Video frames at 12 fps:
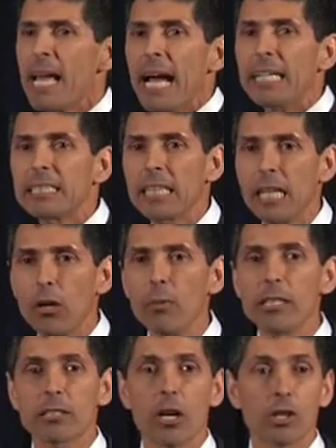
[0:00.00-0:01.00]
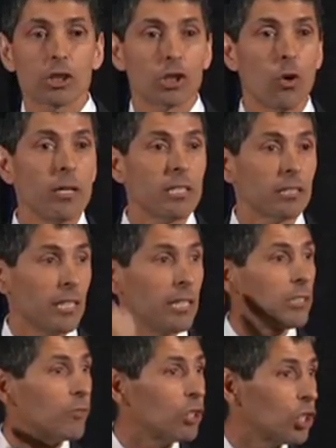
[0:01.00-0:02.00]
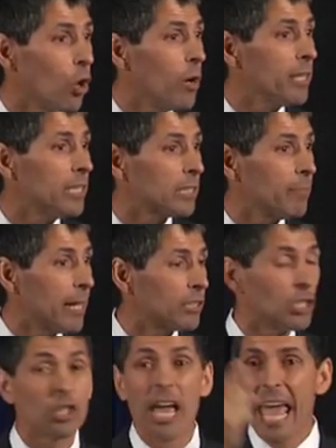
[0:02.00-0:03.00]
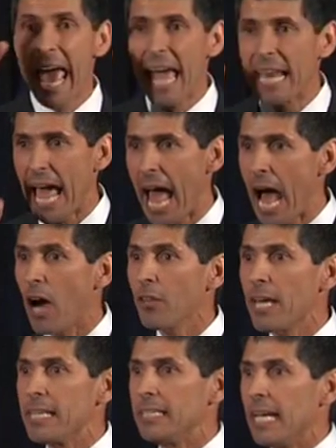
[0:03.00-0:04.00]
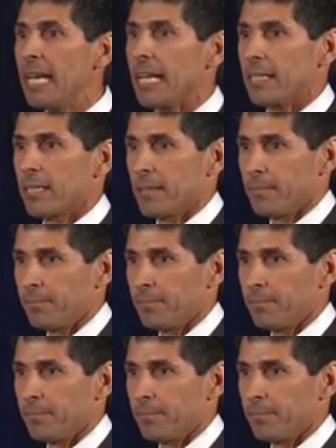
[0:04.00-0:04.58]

Until we start sowing the seeds of showing this message and how they did it,